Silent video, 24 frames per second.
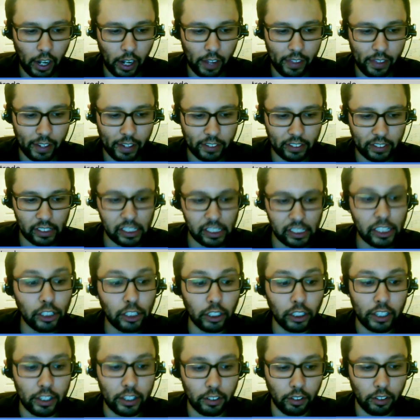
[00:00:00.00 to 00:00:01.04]
that's
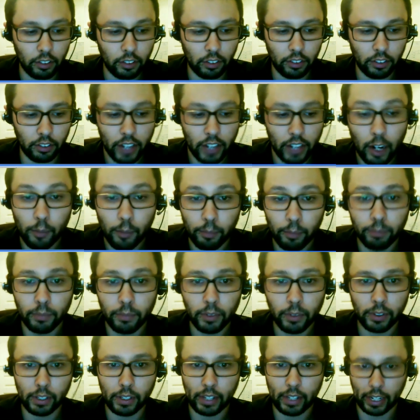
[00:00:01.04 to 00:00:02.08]
clearly
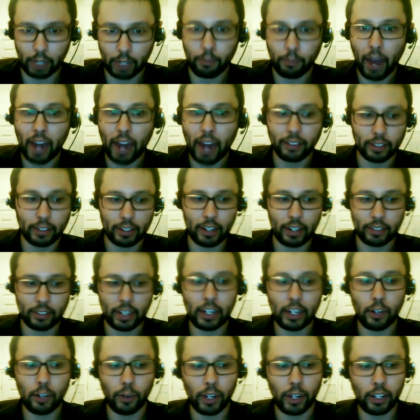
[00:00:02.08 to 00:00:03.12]
dumb that can pass the test
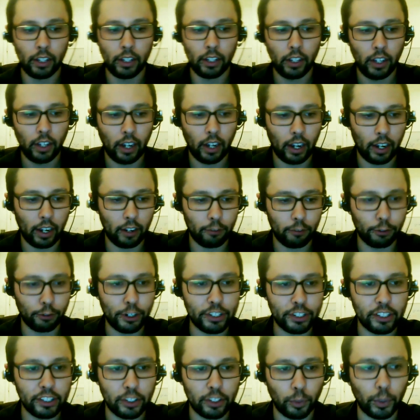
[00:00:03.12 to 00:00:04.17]
anyway. For
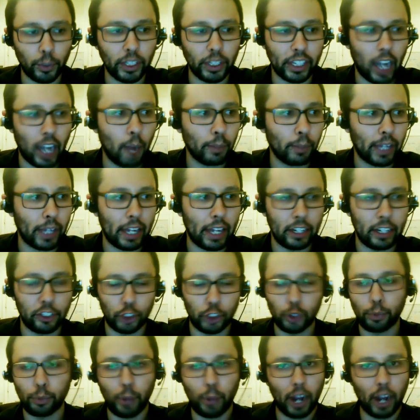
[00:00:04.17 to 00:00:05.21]
instance, a really complicated
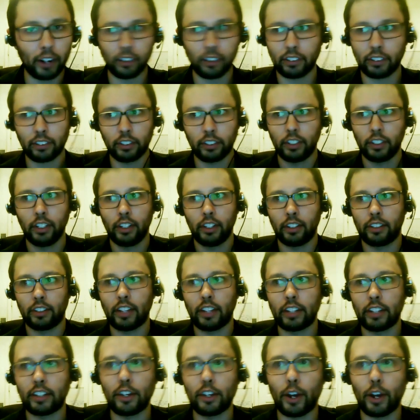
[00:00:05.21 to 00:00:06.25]
jukebox.
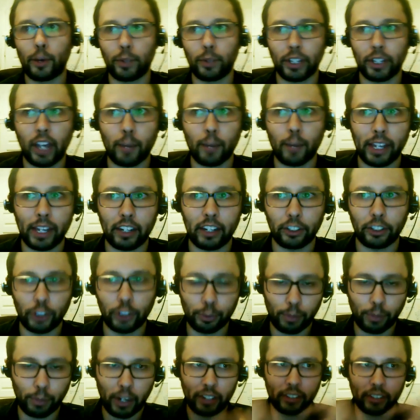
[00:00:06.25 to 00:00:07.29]
Say you had a really complicated
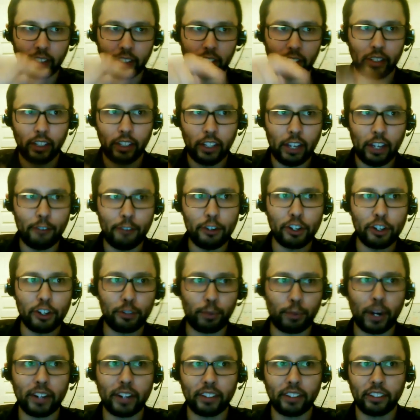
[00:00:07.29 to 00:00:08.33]
jukebox that if you just
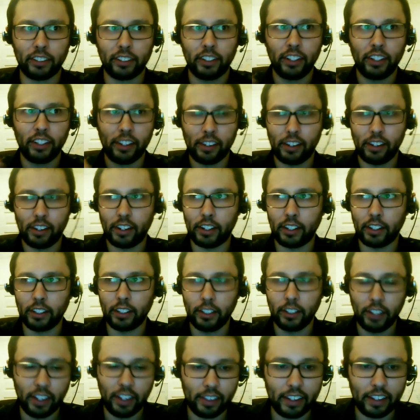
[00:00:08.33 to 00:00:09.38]
press the
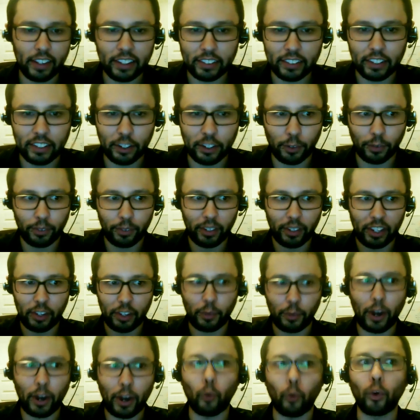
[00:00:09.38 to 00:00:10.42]
things in the
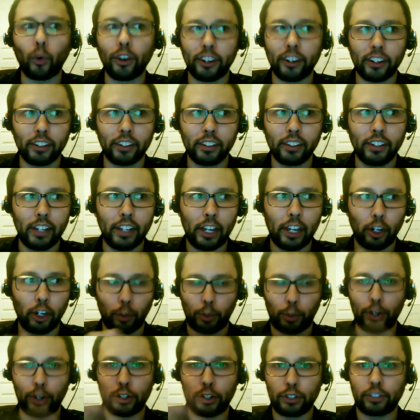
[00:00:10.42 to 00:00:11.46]
right order, it'll
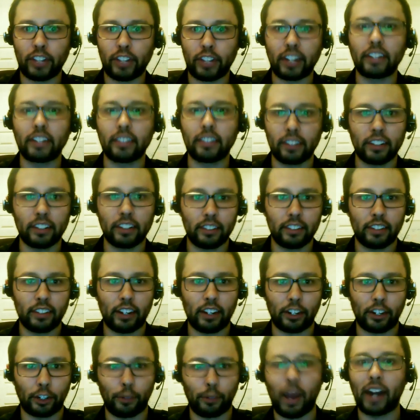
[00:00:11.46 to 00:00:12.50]
produce sentences that
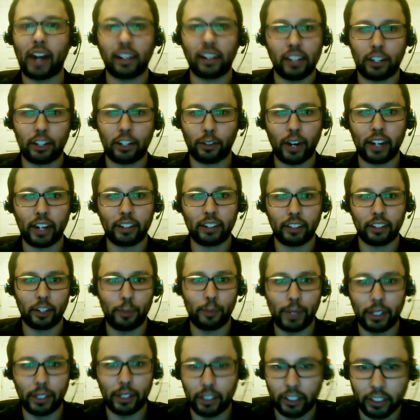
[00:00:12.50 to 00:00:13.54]
are grammatically correct and
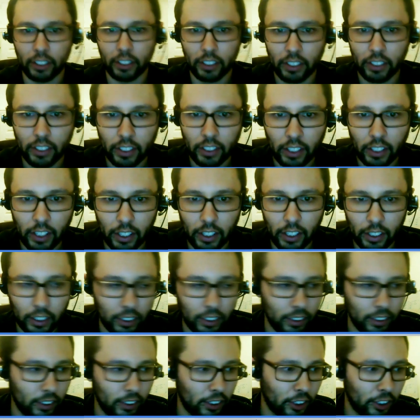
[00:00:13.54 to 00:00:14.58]
appear
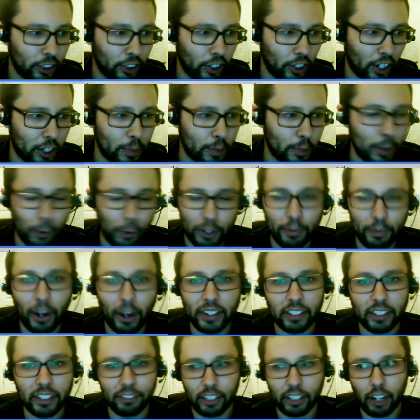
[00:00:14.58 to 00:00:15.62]
to be
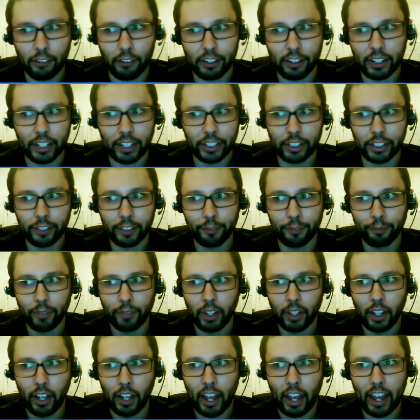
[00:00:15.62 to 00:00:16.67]
responsive to conversation.
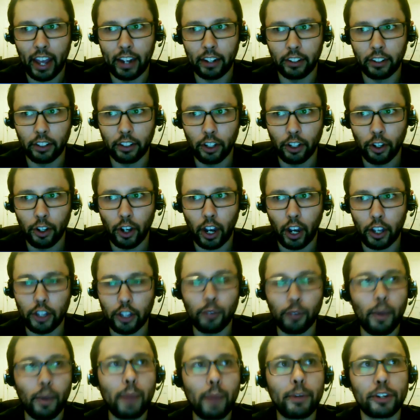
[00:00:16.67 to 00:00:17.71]
And
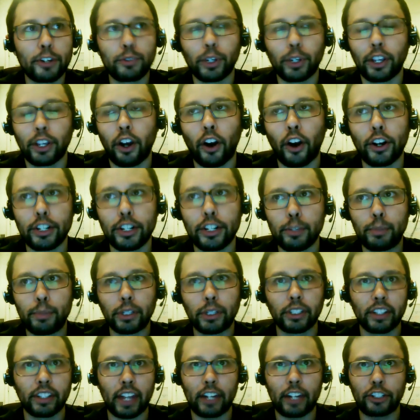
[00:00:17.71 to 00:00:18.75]
maybe it's really hard to
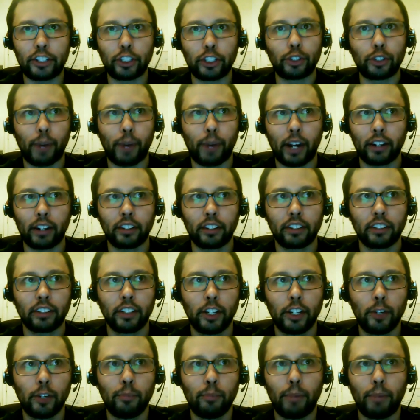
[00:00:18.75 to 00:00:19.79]
build that jukebox,
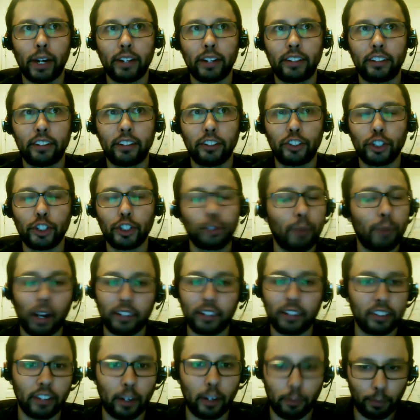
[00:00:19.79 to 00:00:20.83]
but
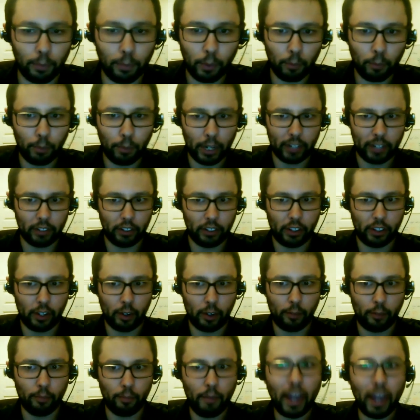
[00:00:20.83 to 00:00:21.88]

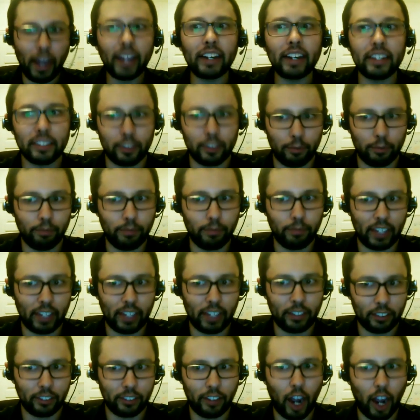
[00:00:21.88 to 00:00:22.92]
the mechanism
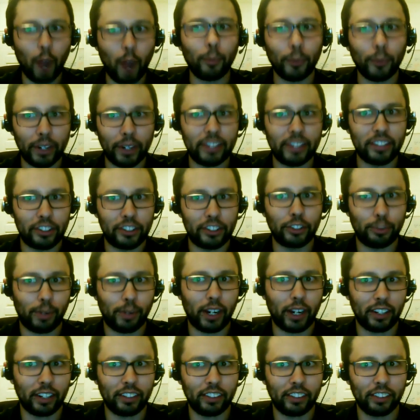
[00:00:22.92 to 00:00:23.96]
that operates the
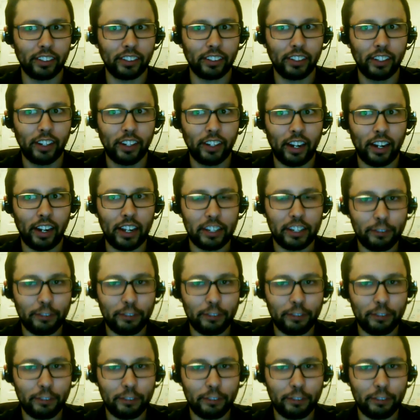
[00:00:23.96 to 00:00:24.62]
jukebox is